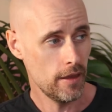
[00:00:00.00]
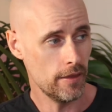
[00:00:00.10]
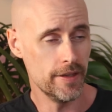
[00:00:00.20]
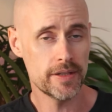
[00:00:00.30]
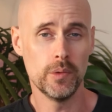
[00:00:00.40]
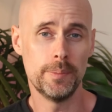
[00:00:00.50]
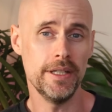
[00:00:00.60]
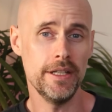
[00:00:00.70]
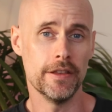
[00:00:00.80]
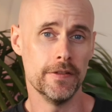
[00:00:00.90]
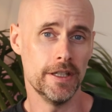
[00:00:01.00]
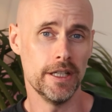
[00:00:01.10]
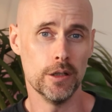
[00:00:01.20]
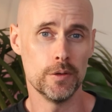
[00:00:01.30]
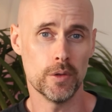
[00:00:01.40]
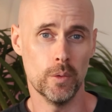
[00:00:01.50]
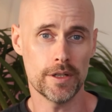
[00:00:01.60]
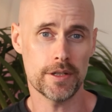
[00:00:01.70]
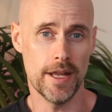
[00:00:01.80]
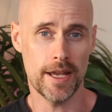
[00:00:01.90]
this would be the video to
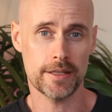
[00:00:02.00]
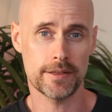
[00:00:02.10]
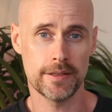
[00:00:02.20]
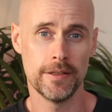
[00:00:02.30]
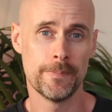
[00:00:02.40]
watch next.